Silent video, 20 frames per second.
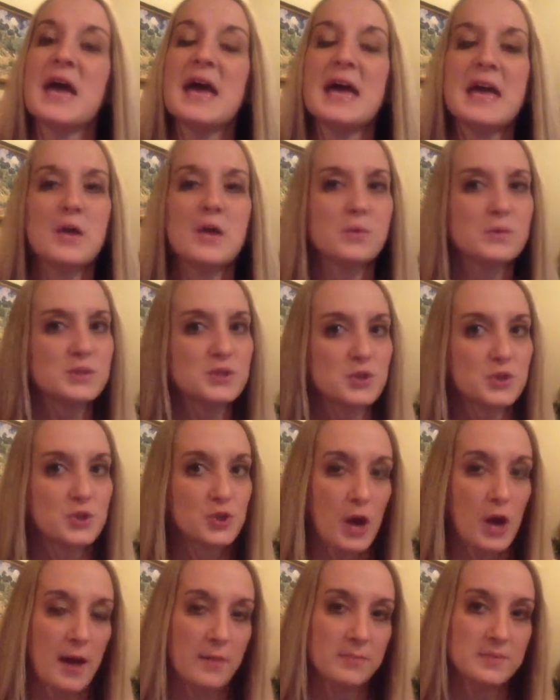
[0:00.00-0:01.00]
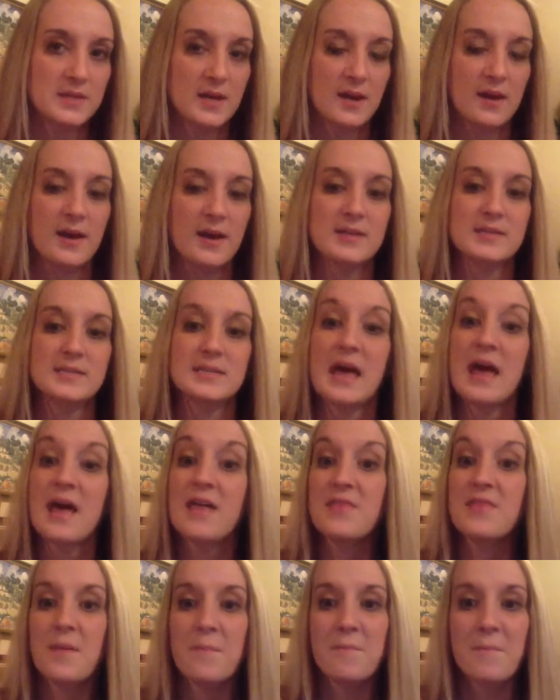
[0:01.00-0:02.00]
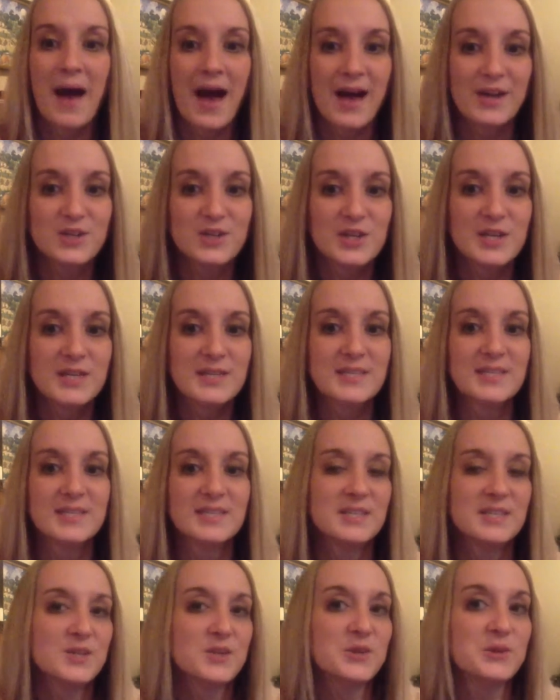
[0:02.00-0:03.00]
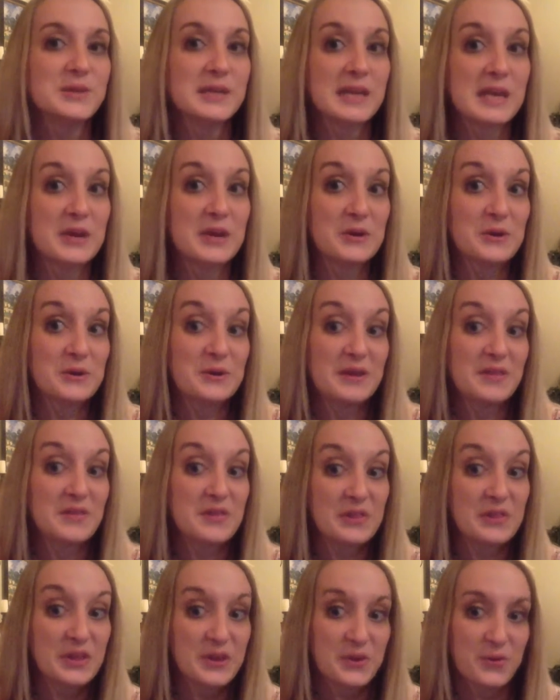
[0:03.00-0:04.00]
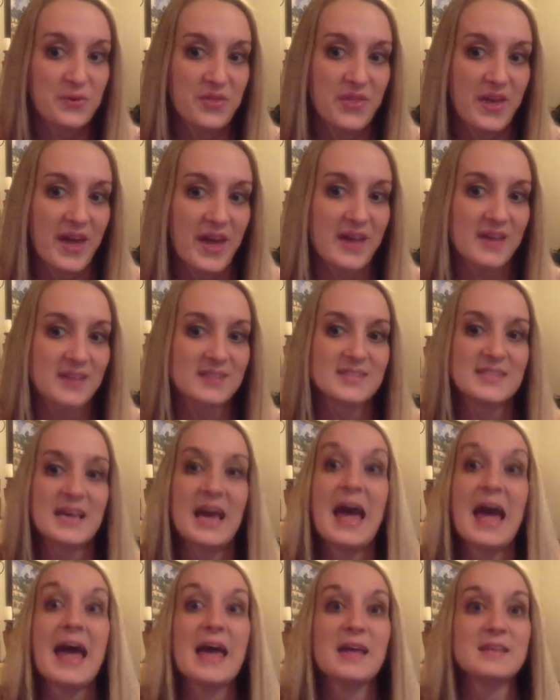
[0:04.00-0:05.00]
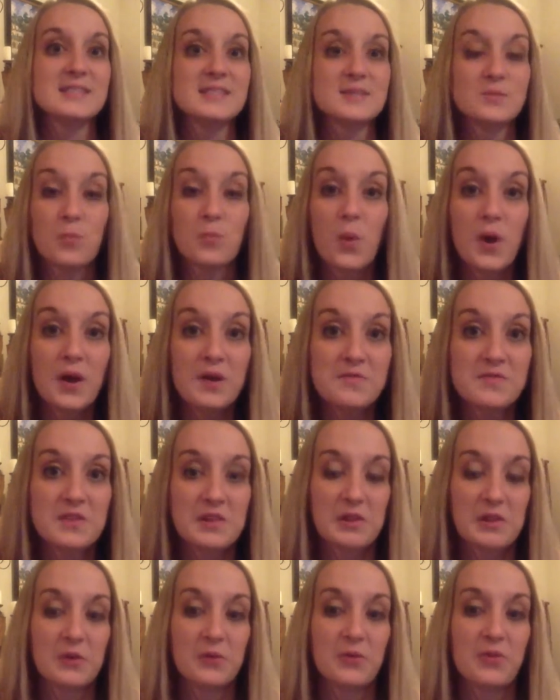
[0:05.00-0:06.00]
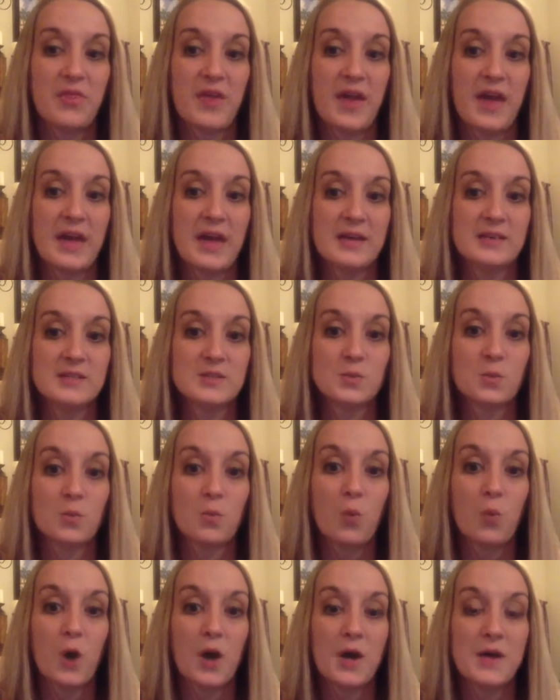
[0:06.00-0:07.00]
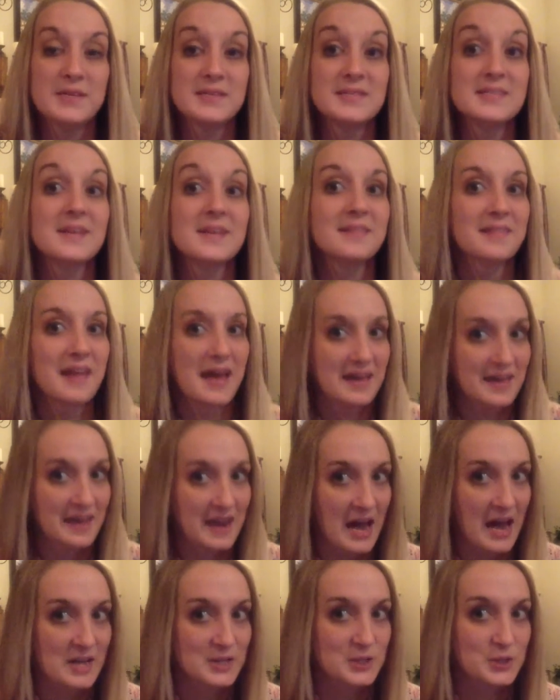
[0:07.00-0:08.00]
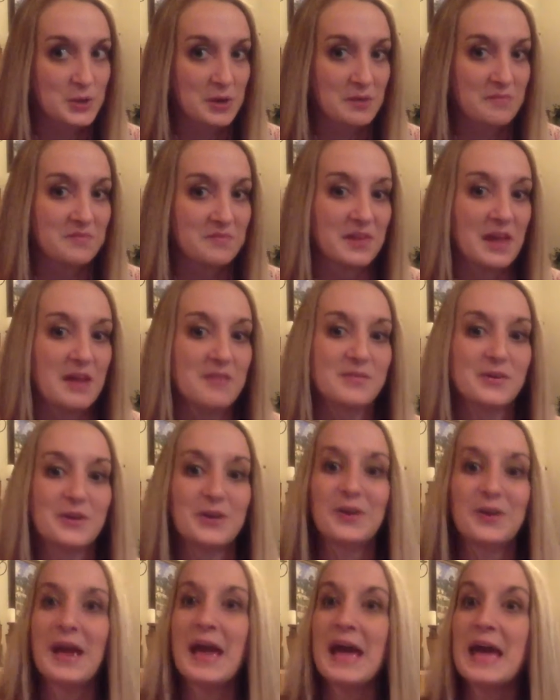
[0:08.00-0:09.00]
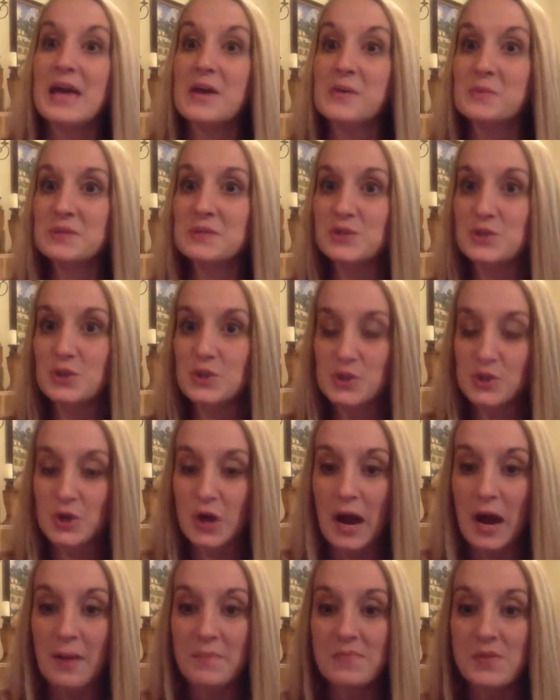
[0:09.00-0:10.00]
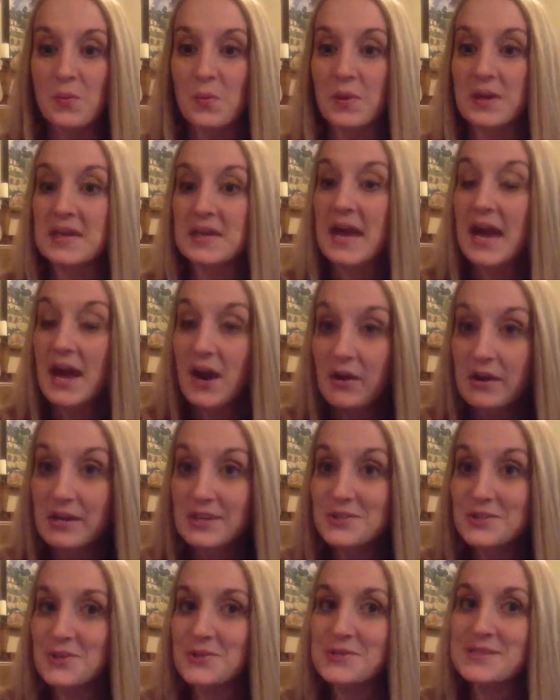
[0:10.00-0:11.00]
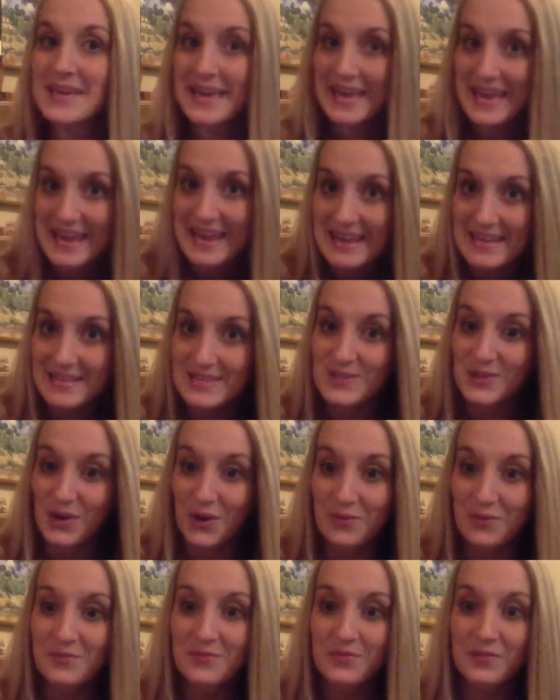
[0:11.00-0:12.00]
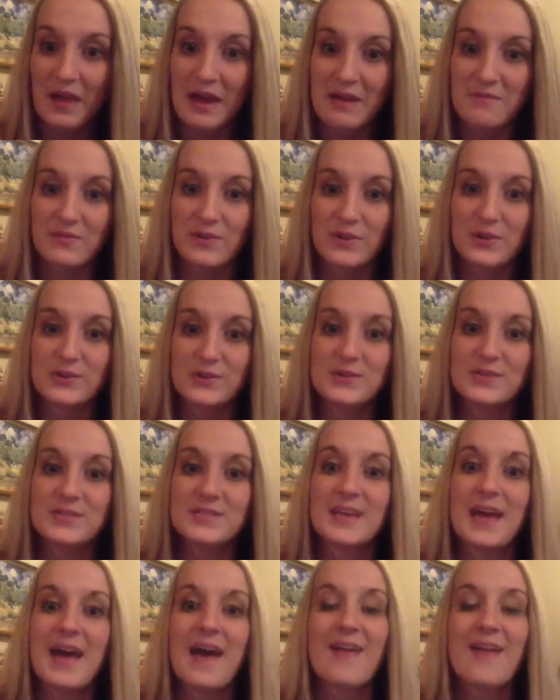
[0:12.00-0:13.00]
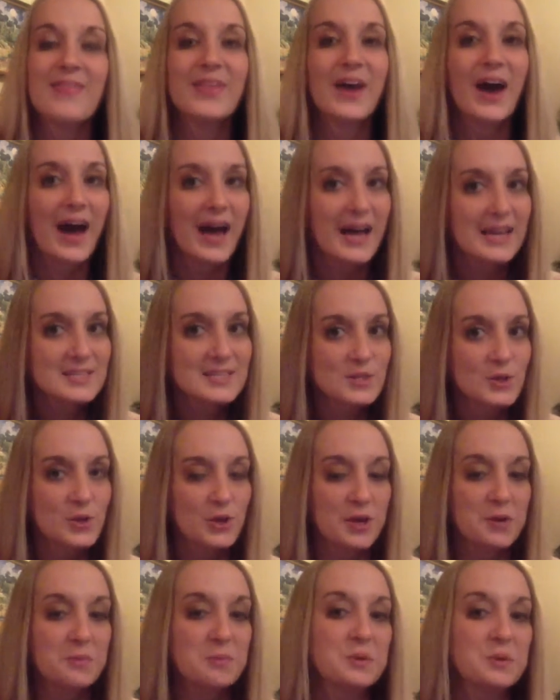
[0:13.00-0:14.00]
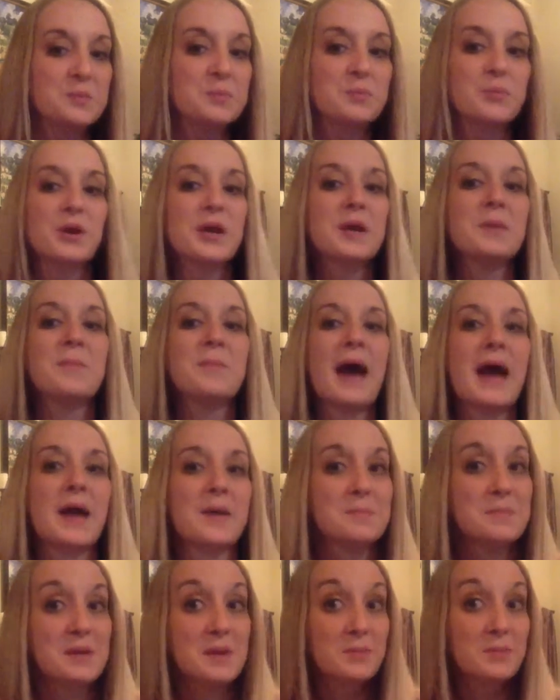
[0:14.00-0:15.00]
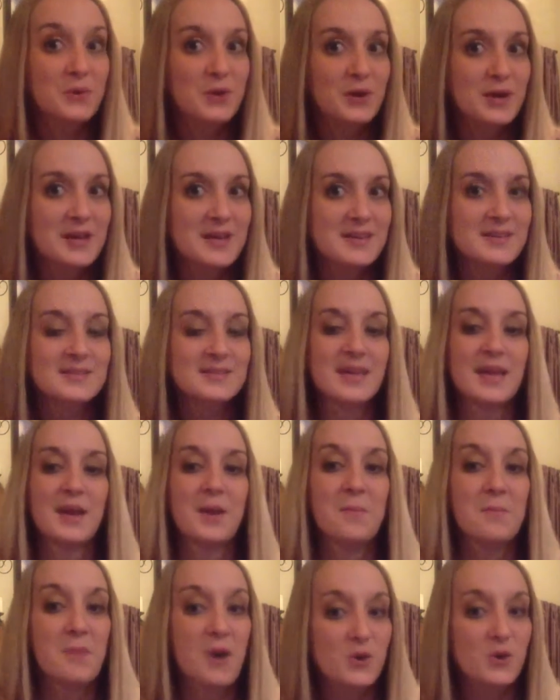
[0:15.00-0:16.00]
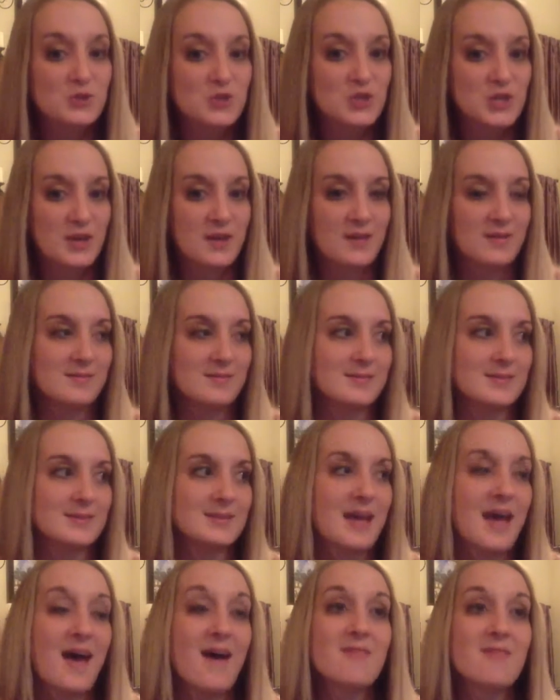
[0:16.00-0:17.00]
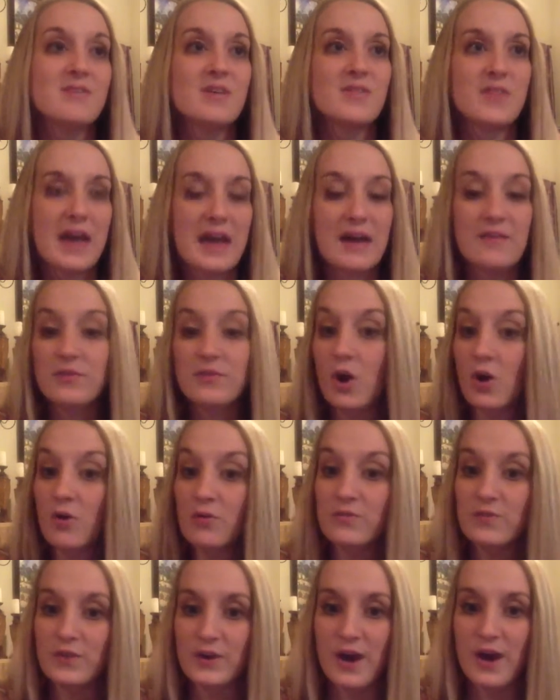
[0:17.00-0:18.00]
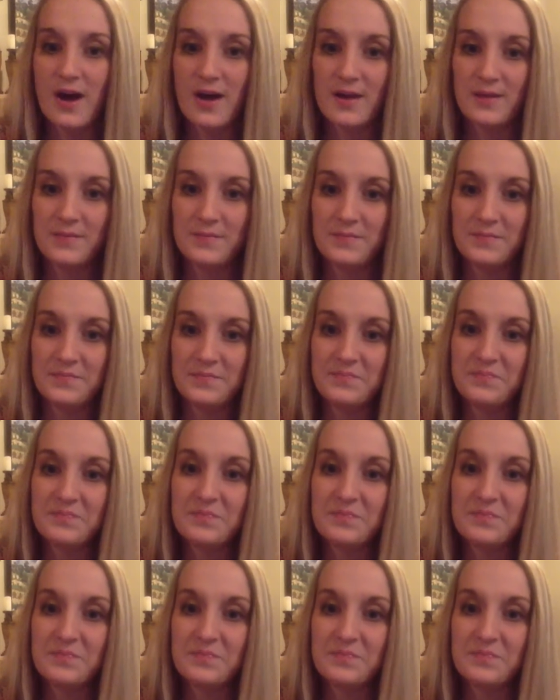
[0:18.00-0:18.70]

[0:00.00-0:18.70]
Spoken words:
It was described to us that magic still lingered in the little things, and one of the little things was like an ice cream flavor. It was described that when characters eat certain flavors, the ice cream would bring back memories and emotions that they have long forgotten.